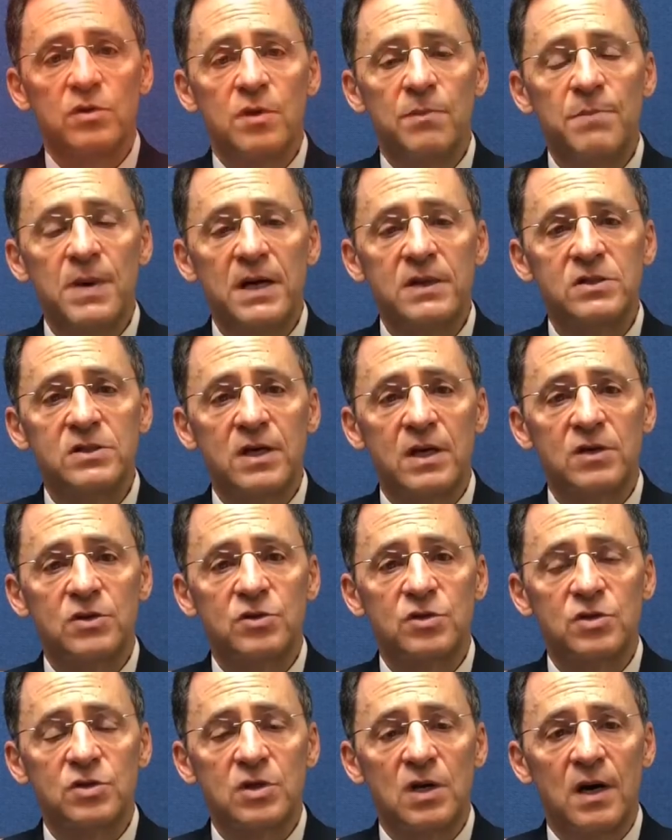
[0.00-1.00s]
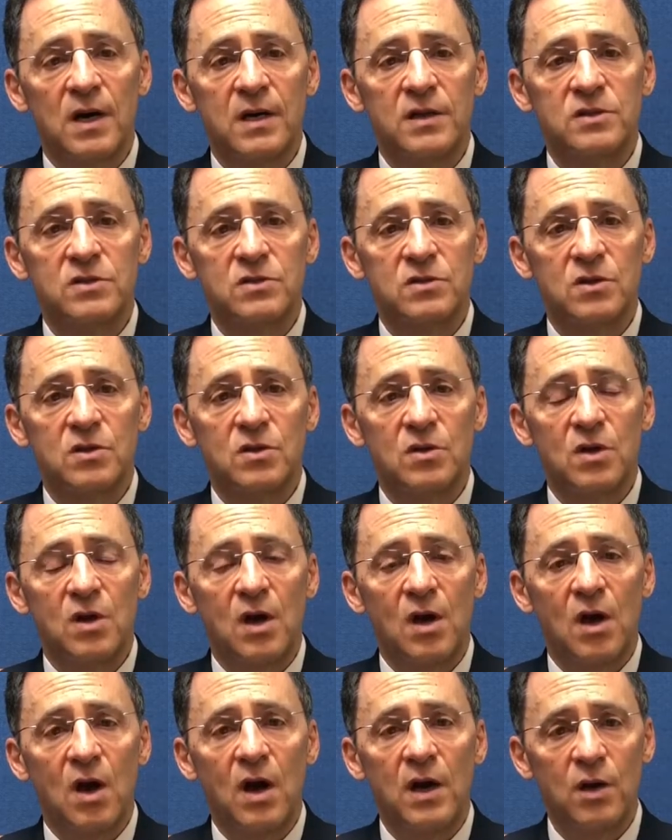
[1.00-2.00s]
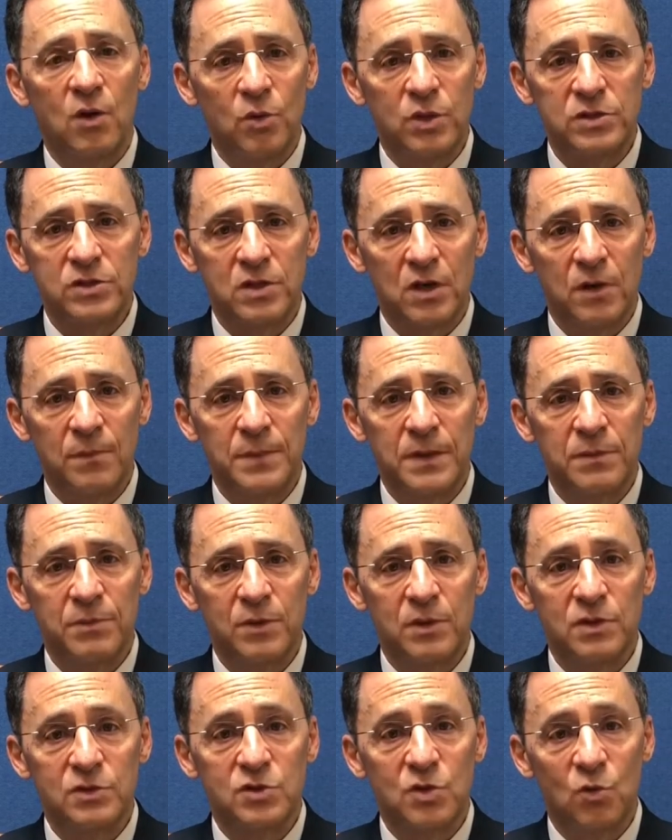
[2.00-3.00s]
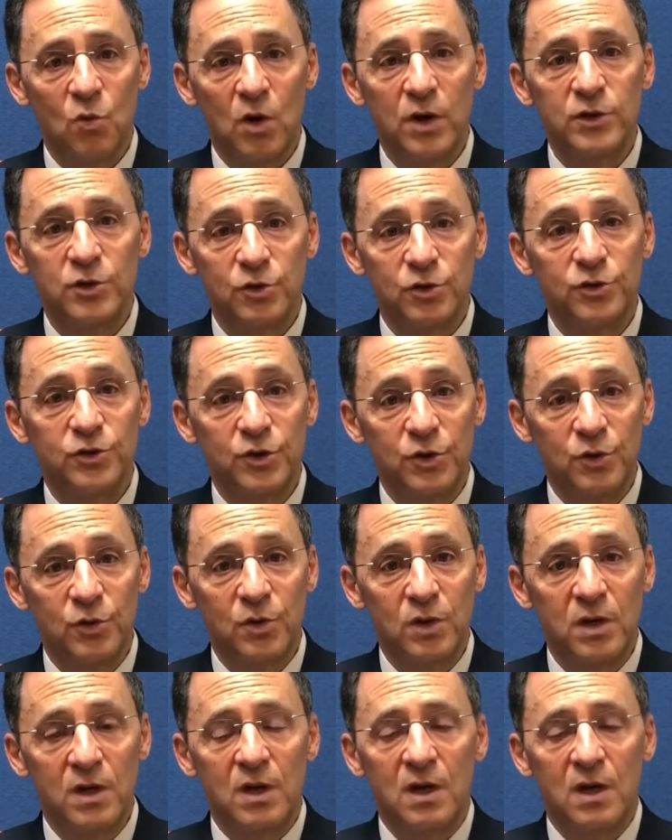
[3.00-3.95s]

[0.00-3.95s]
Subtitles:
the best exercise I always tell people is the one you'll do.